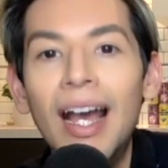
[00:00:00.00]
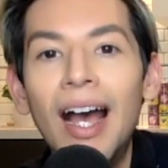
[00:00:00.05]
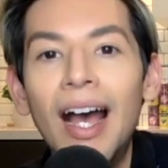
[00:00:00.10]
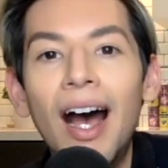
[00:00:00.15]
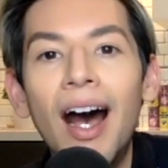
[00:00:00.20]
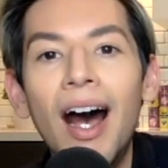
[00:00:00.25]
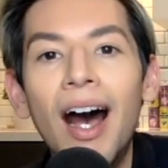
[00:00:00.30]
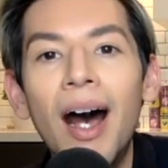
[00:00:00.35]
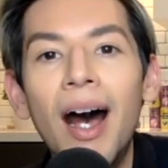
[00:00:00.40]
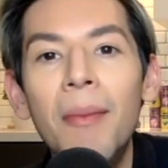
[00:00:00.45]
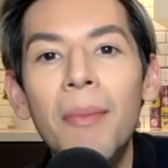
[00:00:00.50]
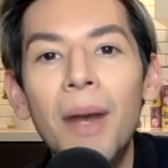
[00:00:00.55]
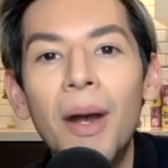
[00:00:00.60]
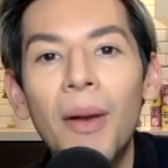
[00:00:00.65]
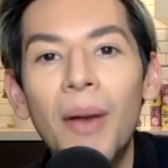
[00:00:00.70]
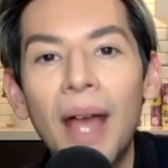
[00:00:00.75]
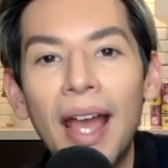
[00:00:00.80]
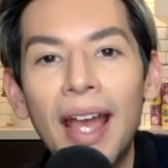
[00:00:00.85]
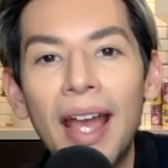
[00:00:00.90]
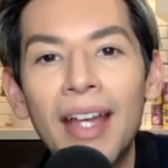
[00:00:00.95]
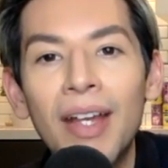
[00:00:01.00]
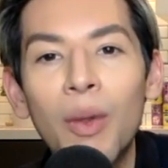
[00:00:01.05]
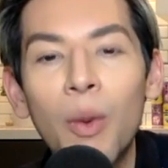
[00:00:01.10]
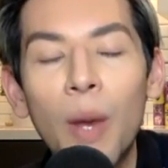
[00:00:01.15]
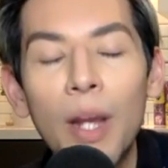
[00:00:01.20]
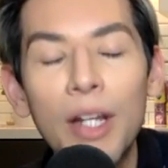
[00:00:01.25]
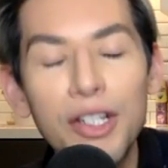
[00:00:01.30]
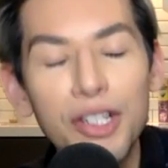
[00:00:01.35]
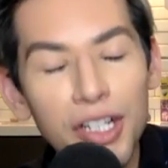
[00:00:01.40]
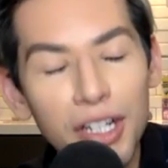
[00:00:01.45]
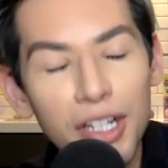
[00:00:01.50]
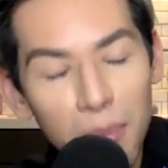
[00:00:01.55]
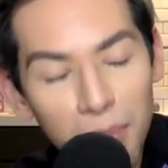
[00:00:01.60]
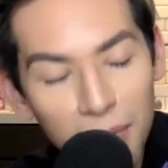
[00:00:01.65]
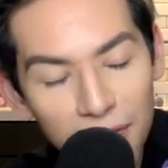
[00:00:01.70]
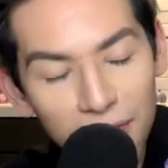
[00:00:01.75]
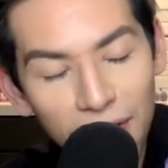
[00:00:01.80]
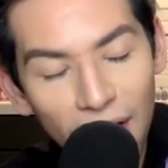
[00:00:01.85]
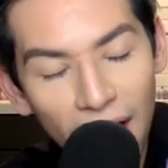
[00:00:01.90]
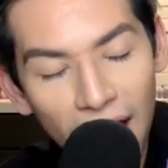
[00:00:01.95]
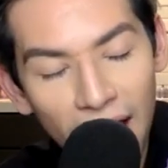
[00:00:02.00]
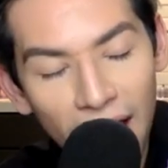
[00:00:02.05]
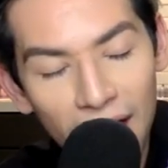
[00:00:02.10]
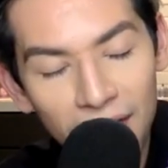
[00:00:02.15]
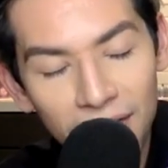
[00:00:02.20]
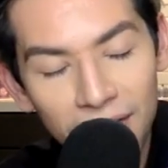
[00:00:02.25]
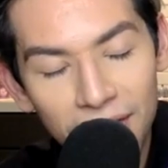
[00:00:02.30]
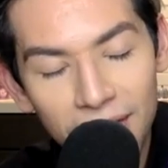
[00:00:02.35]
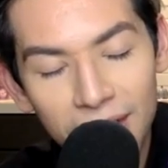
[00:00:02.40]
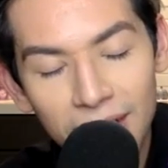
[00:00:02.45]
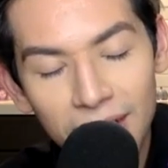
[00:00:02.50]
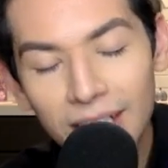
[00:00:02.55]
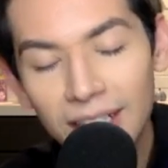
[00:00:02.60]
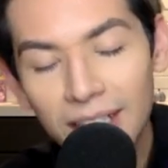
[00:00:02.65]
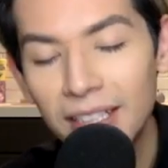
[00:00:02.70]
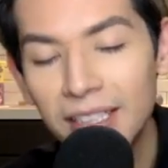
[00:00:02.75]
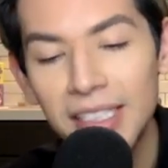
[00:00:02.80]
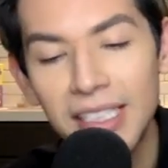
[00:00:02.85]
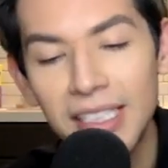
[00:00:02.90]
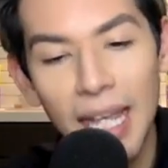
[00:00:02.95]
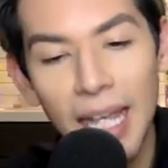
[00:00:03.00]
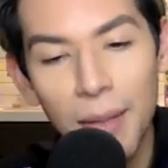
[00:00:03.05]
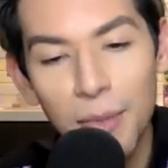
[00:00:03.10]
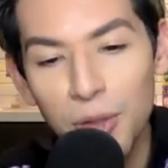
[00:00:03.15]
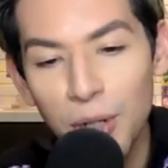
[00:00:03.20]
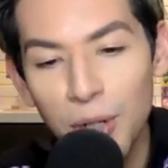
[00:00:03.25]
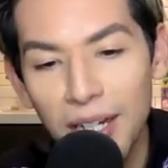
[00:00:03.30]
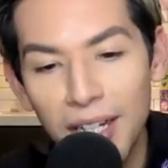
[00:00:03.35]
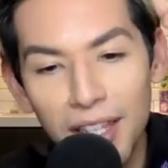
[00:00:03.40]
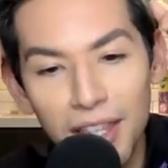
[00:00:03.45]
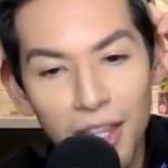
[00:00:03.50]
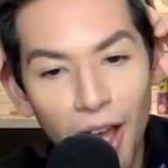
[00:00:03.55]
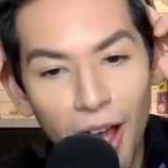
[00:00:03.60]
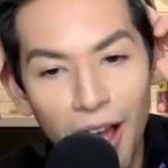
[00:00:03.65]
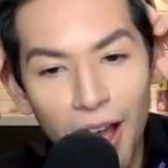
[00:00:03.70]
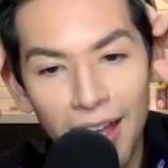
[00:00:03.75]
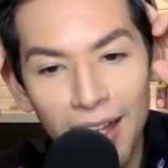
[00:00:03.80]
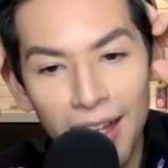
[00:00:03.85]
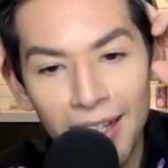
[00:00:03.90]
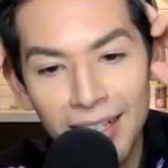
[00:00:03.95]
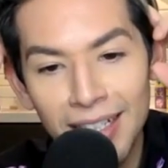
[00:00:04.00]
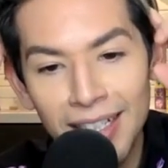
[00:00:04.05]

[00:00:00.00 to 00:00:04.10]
Um, okay, question number five. Same train of thought,